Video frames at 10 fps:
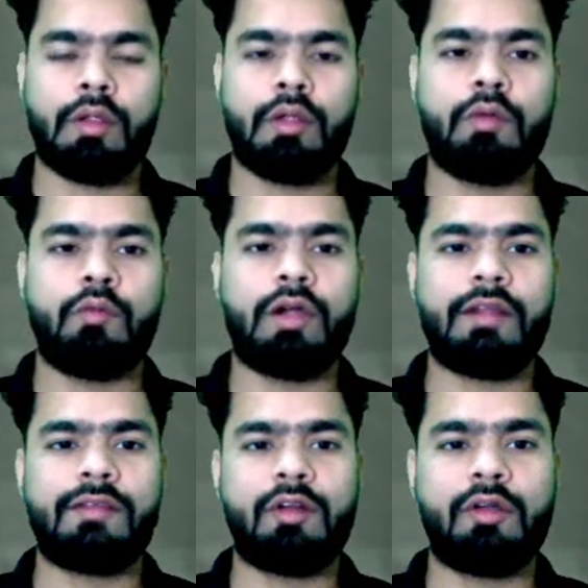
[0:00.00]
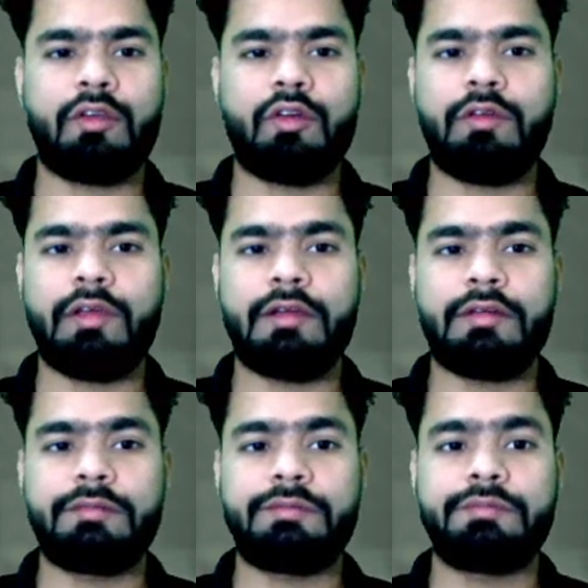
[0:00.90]
What is the logic over here?
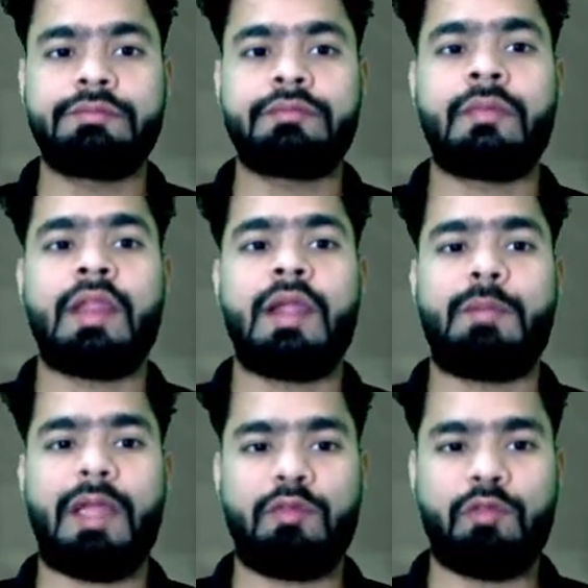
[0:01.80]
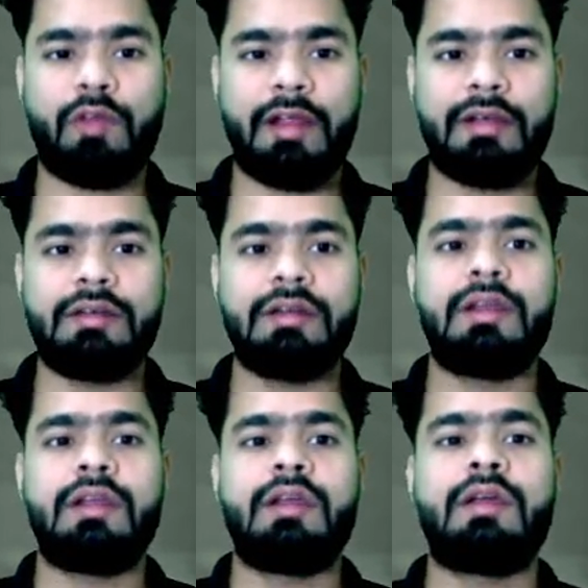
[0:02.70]
My friend,
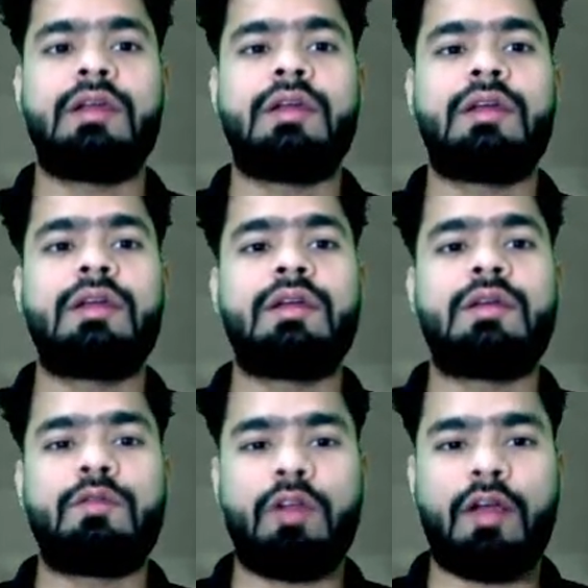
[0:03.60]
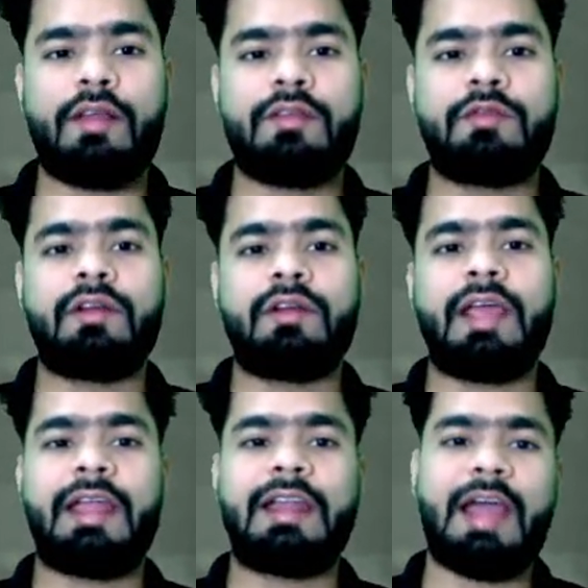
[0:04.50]
philosopher
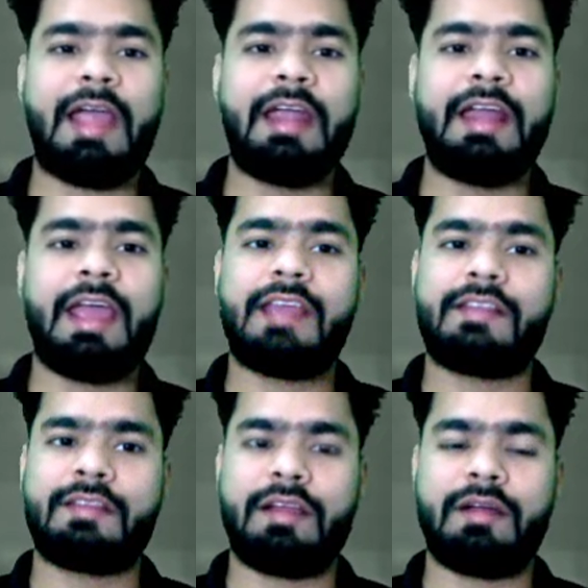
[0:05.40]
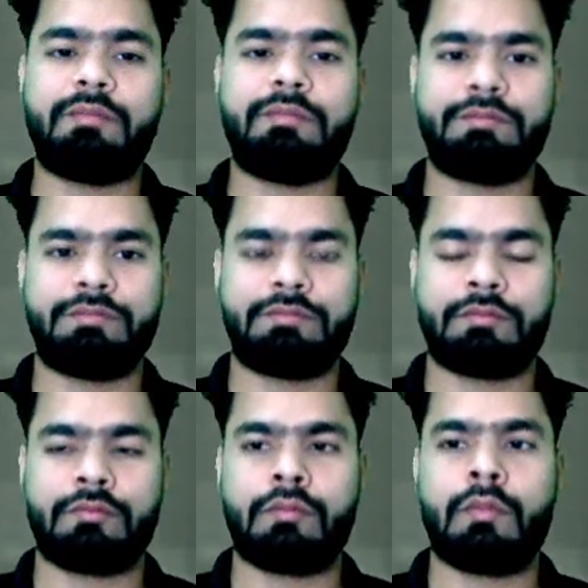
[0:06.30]
and guide has come.
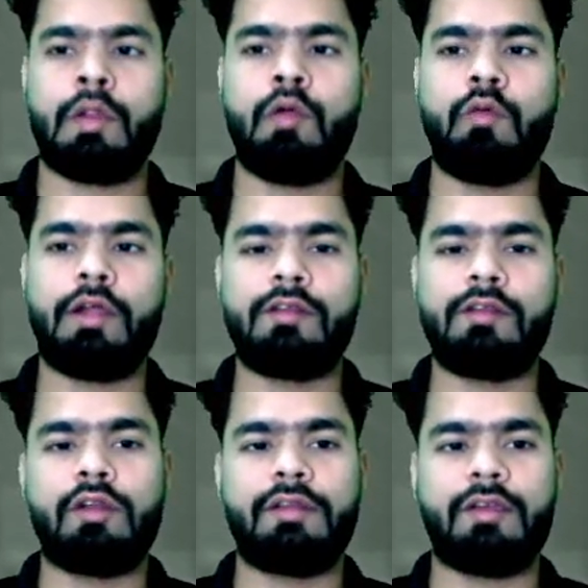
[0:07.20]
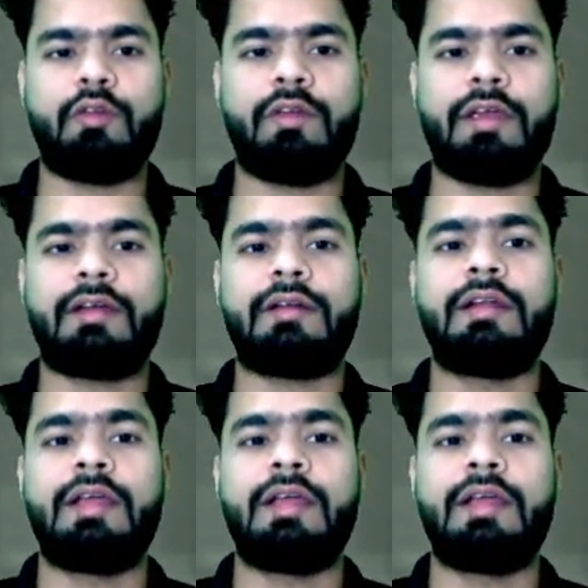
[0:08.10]
What is the logic over here?